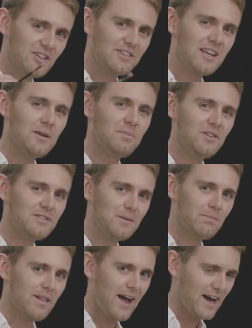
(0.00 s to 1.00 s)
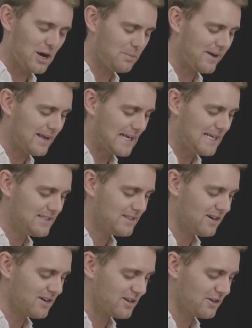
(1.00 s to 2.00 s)
keep using black. I'll make it easy
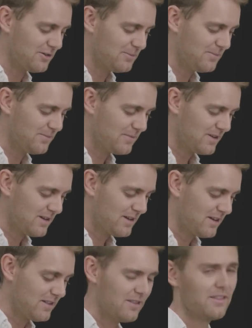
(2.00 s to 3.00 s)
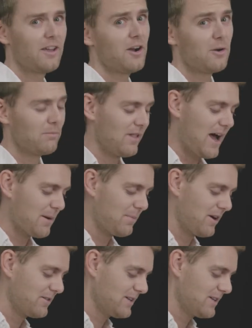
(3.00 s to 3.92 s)
on you. They are black bears